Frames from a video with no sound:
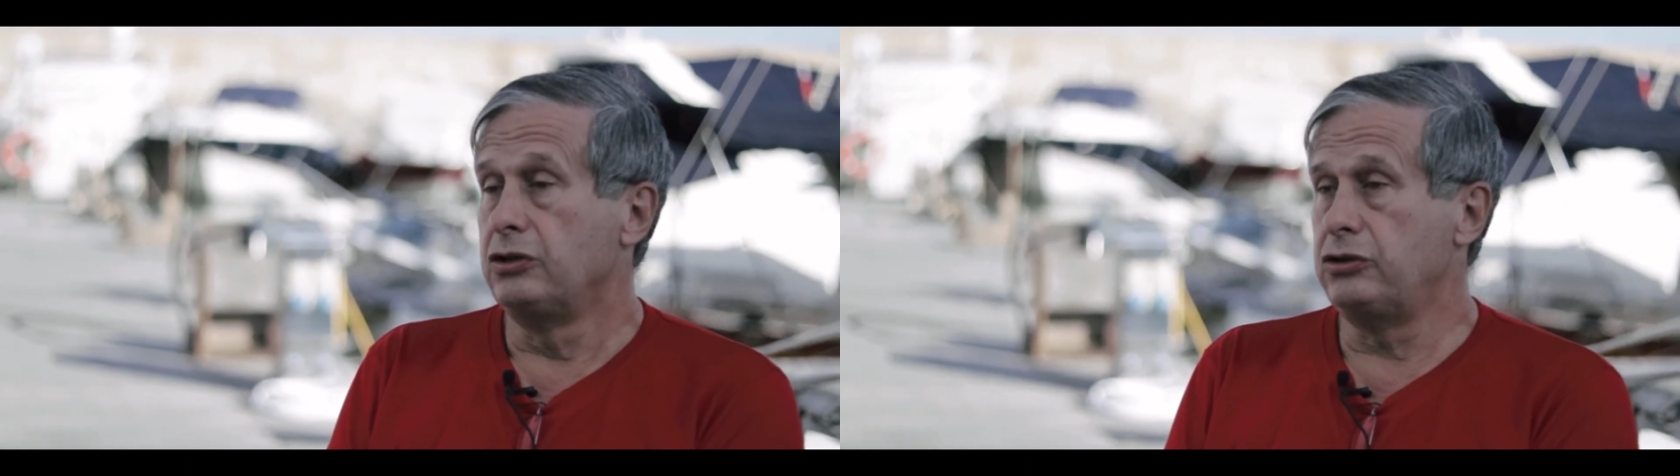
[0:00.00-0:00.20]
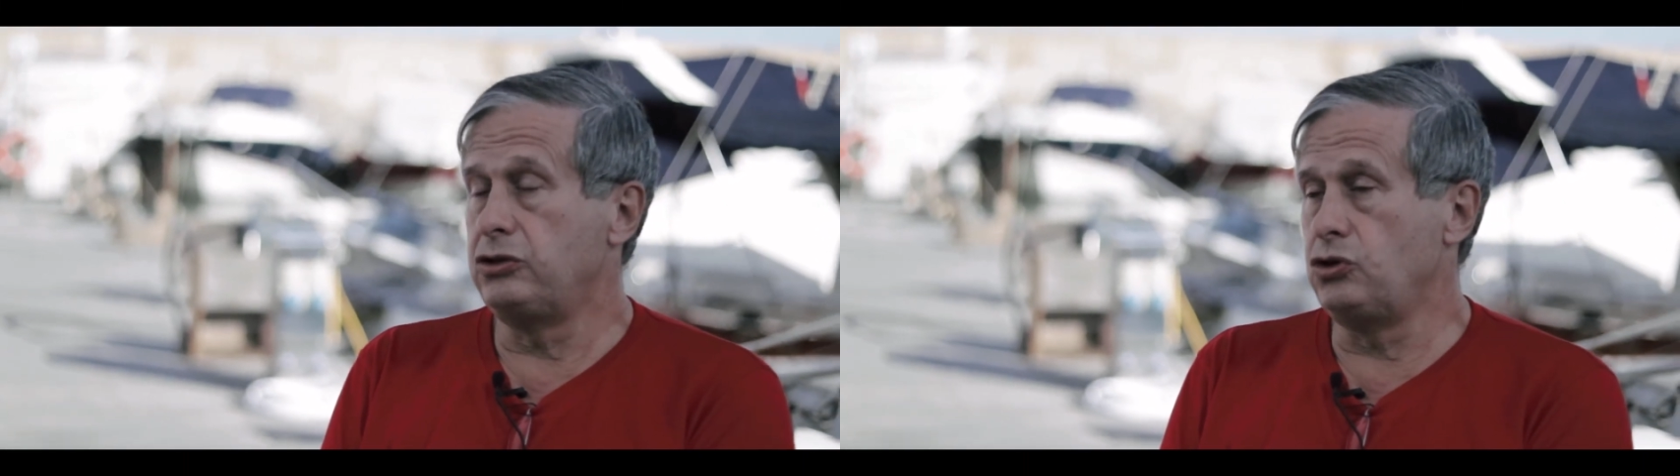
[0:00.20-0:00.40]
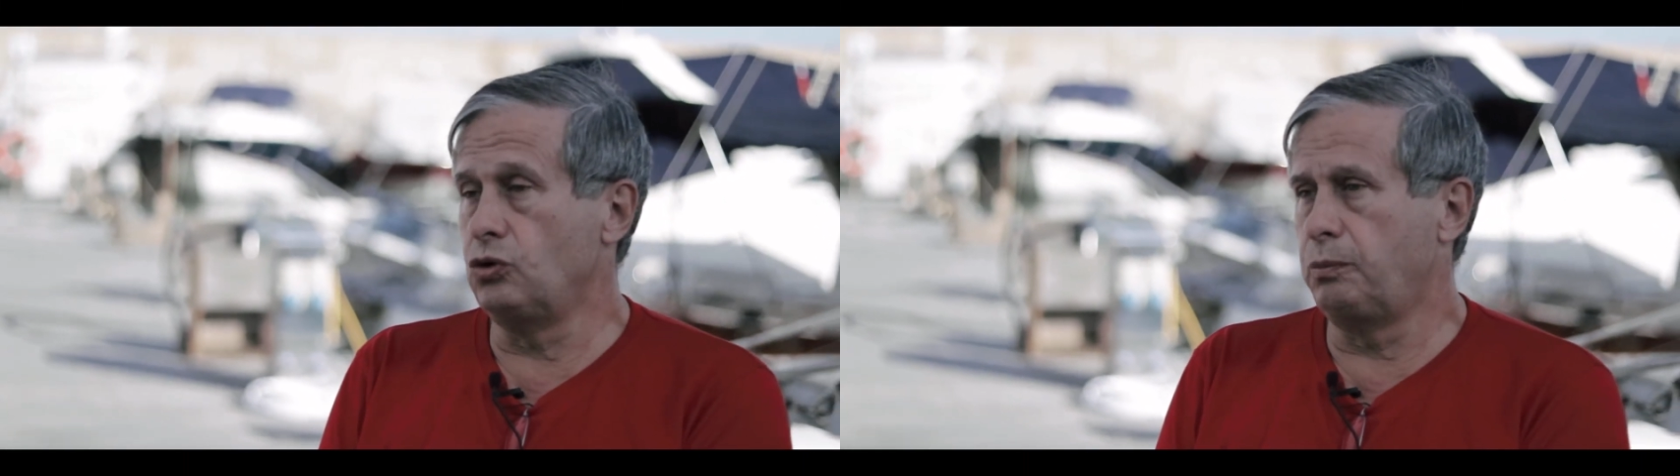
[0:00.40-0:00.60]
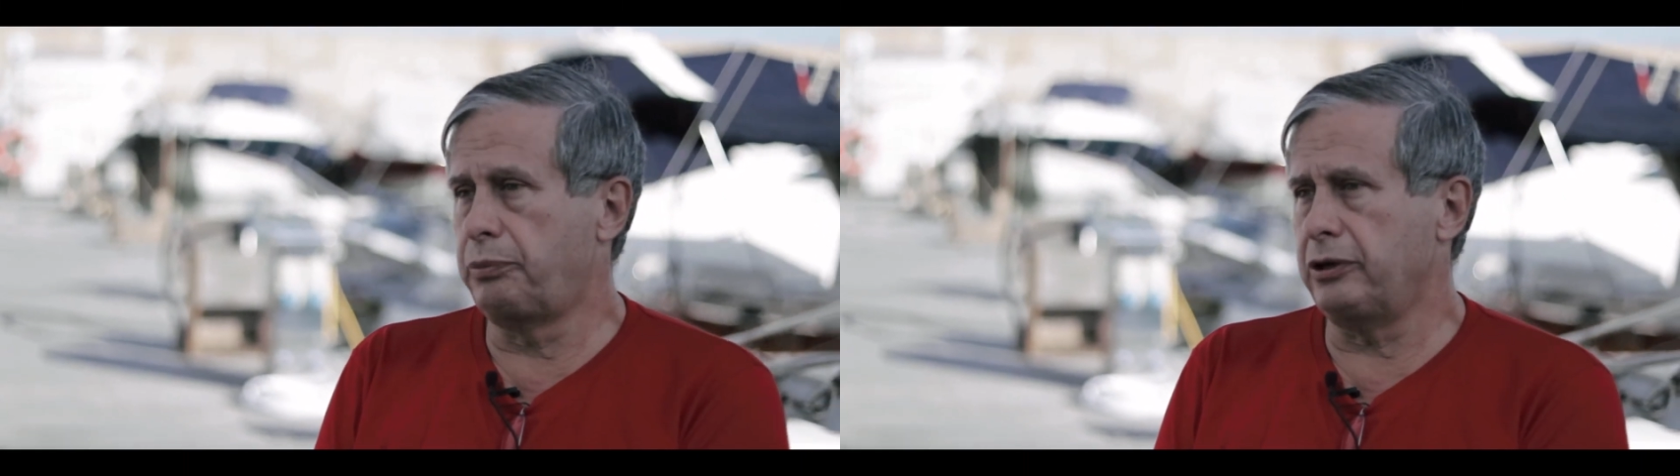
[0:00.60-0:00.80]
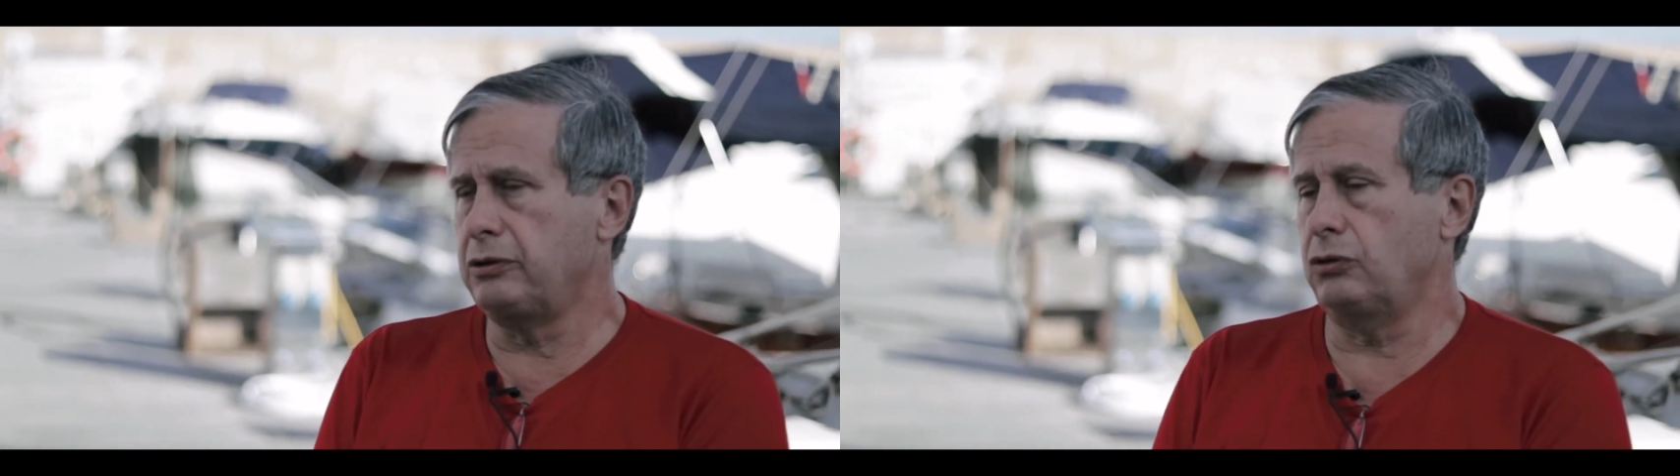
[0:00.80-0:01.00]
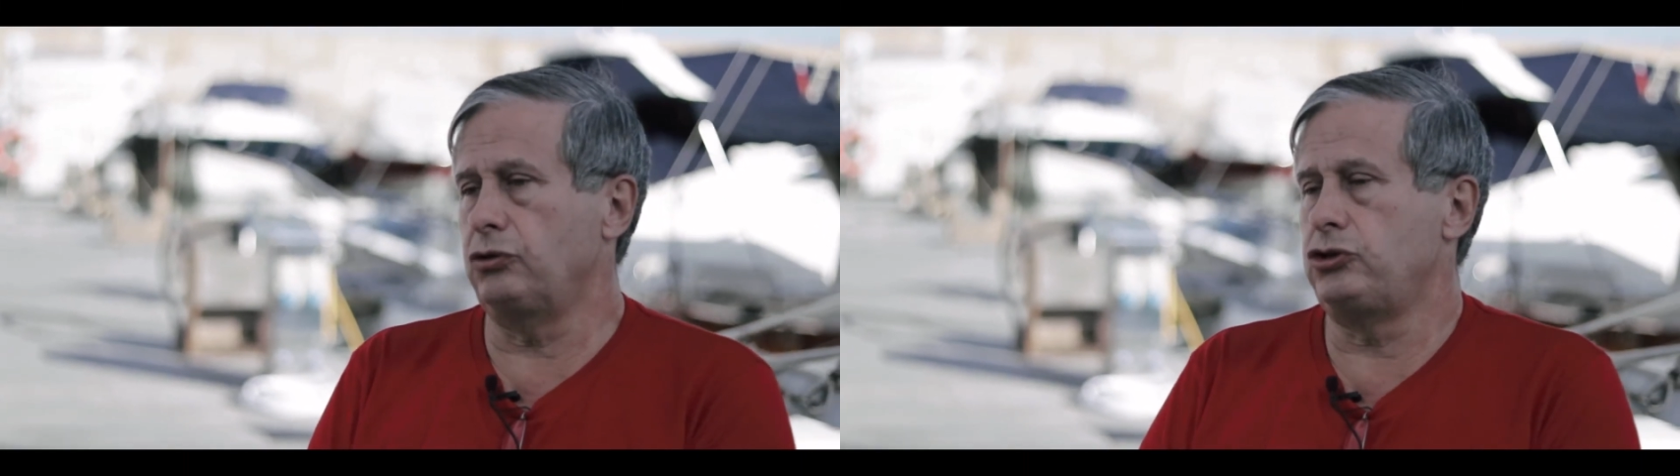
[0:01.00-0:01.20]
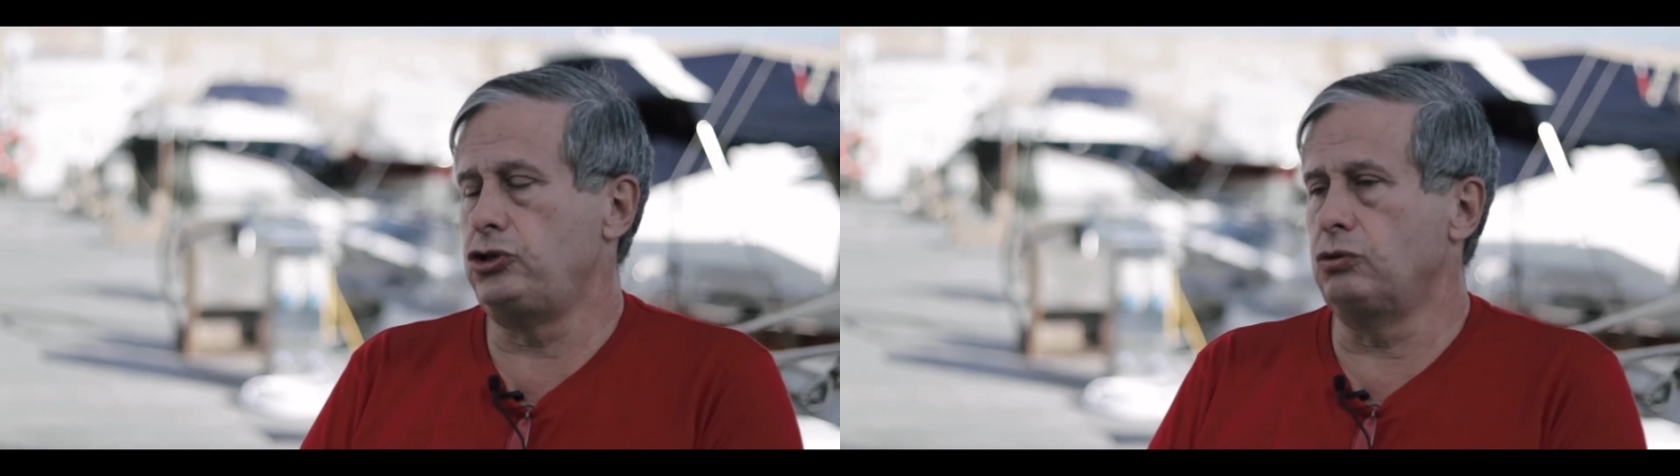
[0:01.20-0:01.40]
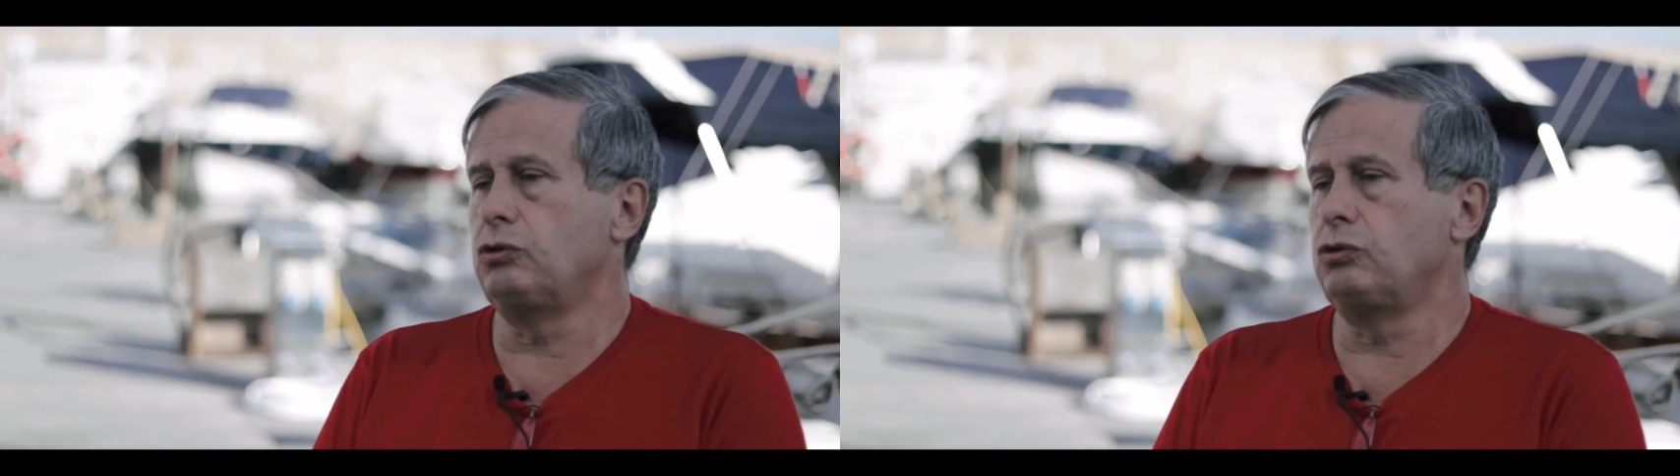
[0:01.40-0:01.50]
the dual